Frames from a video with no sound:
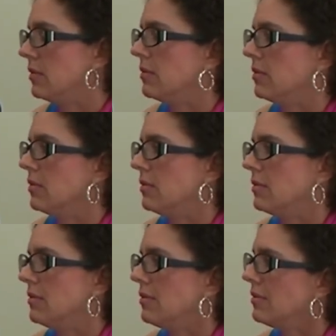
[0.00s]

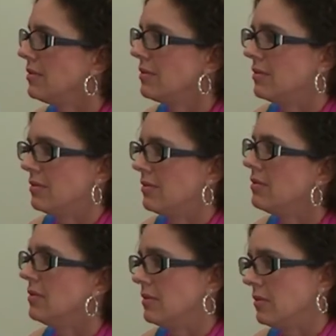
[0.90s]

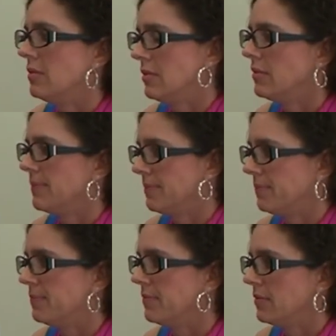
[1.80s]

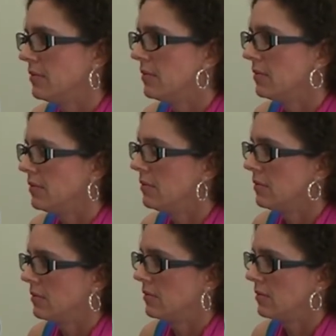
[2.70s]

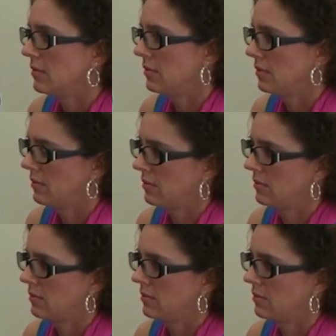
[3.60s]

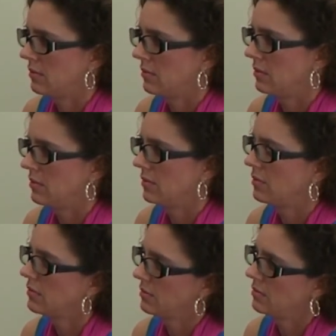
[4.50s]

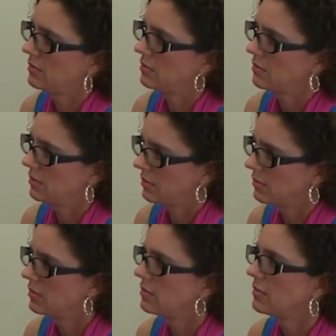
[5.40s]

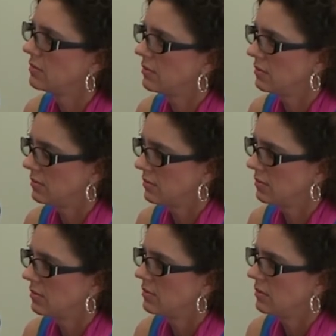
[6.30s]

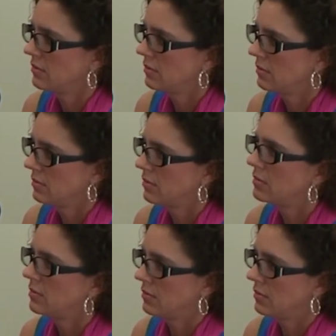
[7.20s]
No words are spoken by the person on screen.